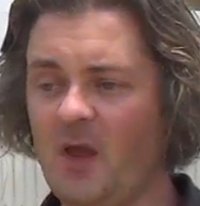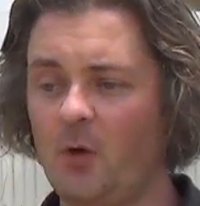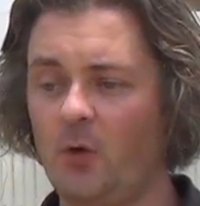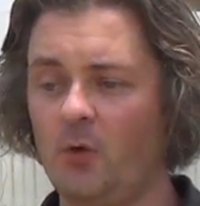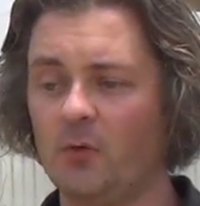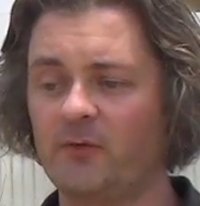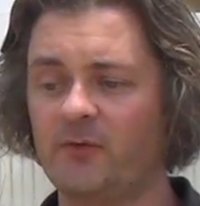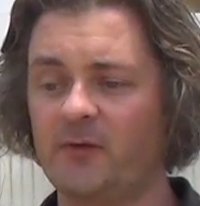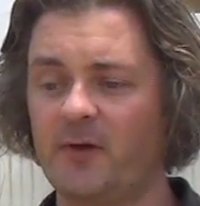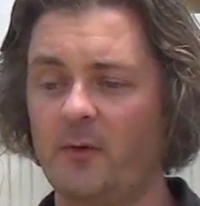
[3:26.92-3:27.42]

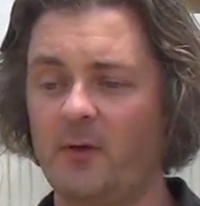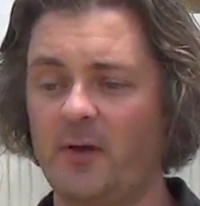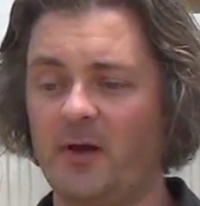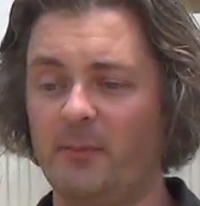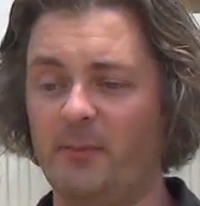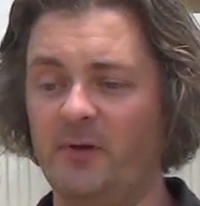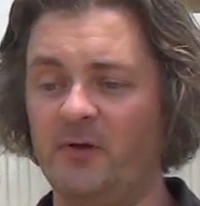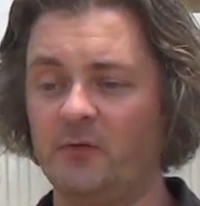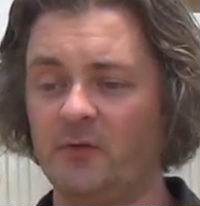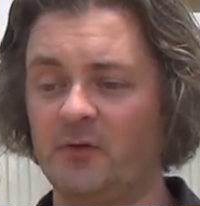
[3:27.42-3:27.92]
Also,
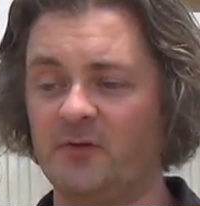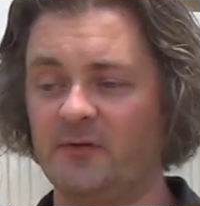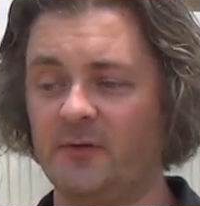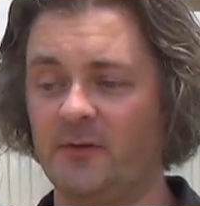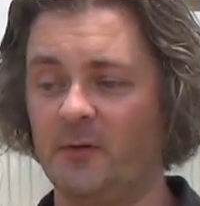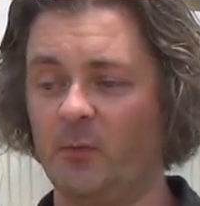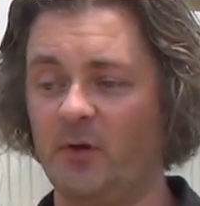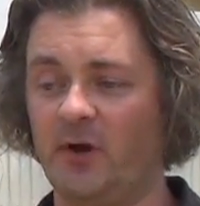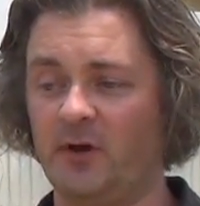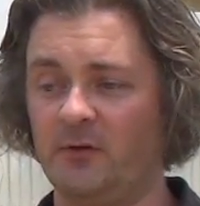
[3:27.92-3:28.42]
I'm interested
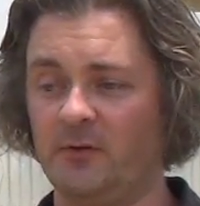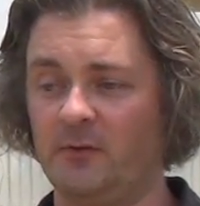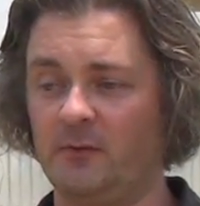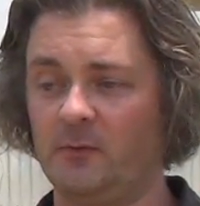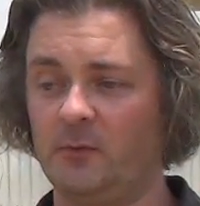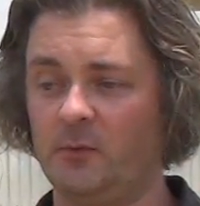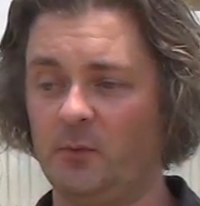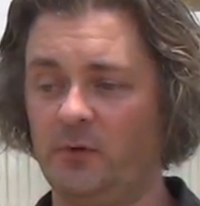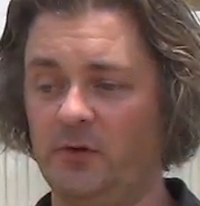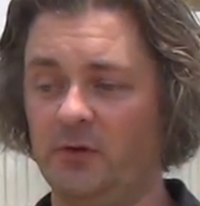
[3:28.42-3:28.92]
that
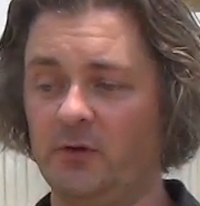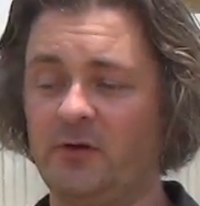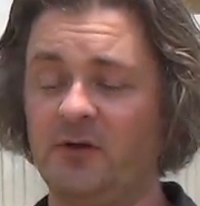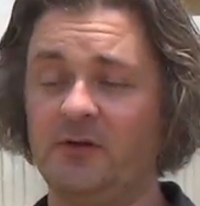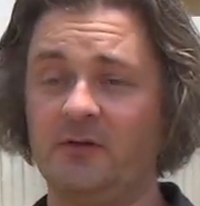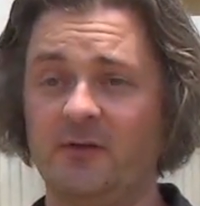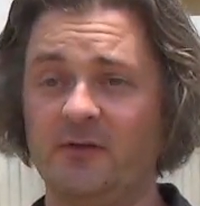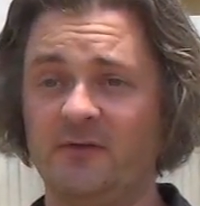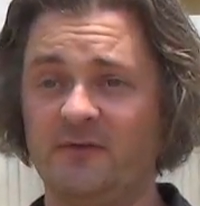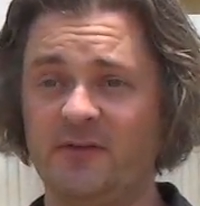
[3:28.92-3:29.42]
we look
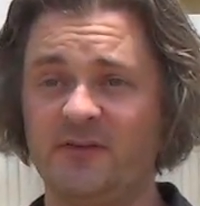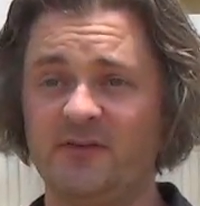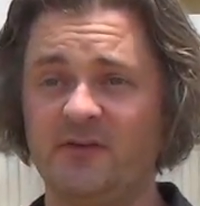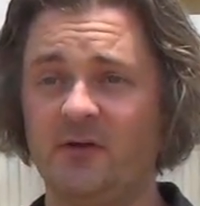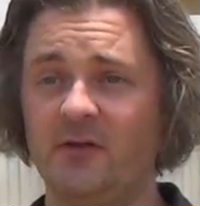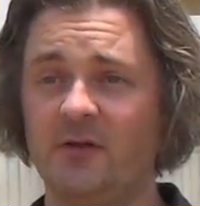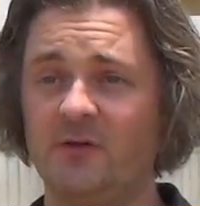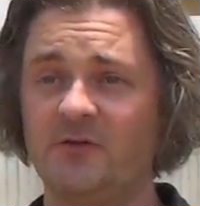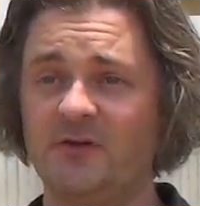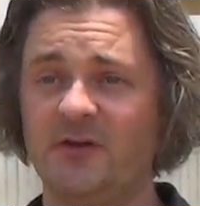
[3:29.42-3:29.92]
into the
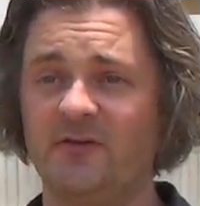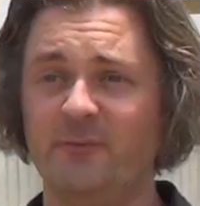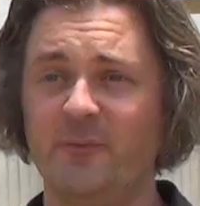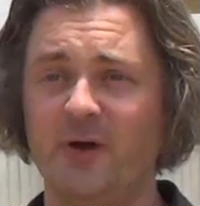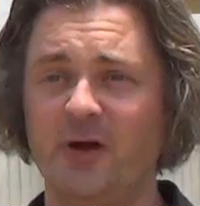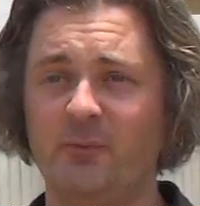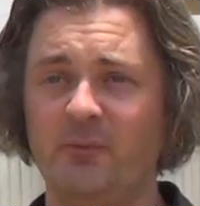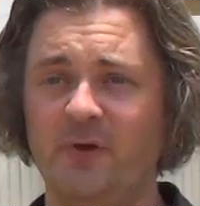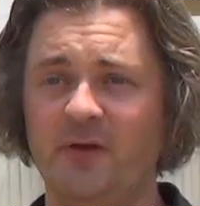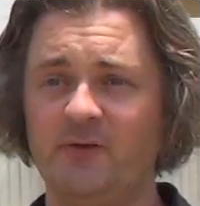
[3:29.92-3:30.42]
physiology of
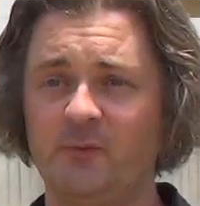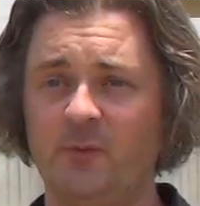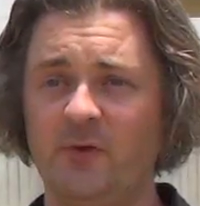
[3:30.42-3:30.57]
Mungbeans.